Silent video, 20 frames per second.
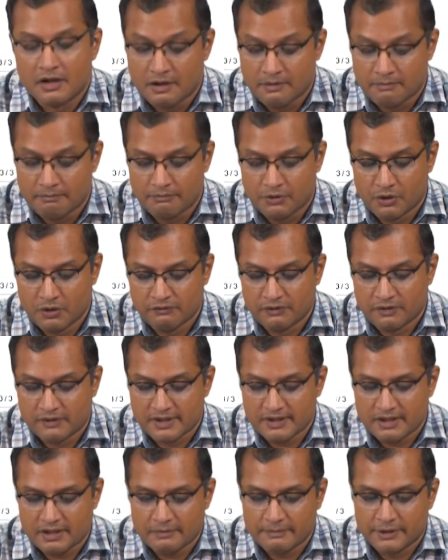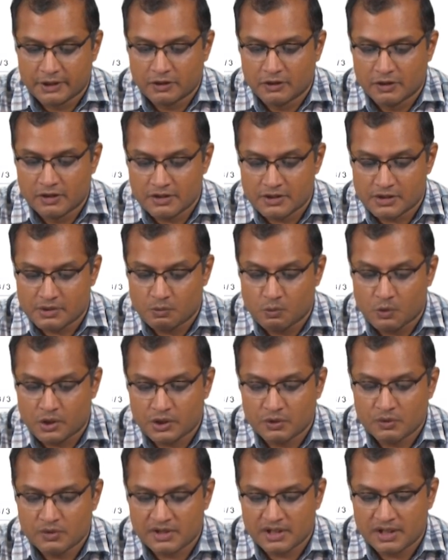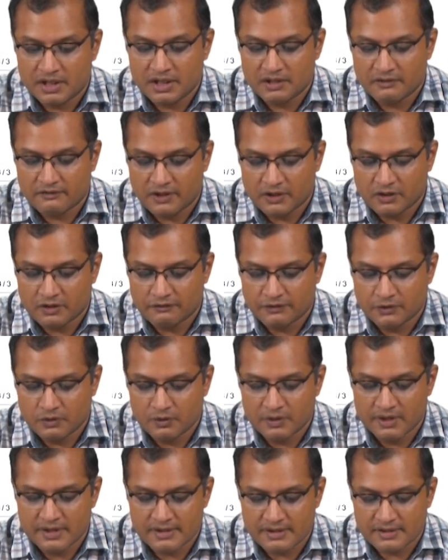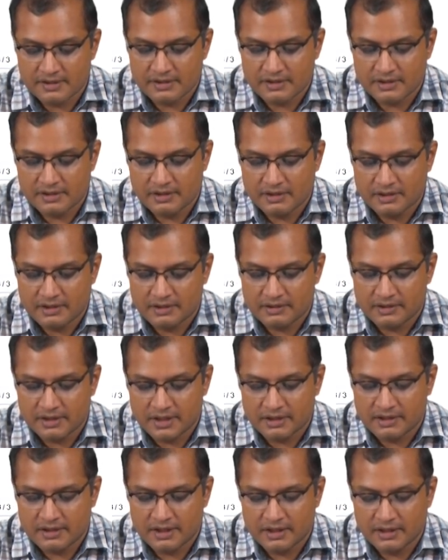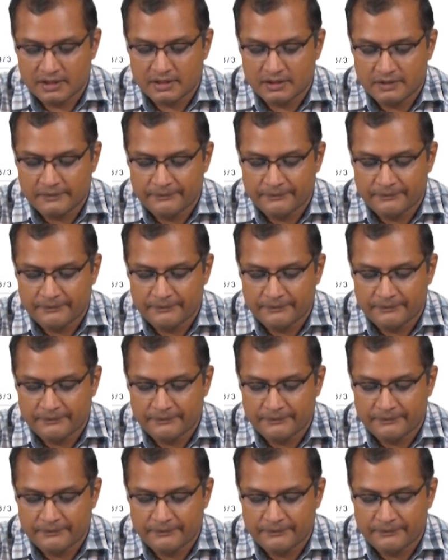Beautiful result, because what you see in front of you is that the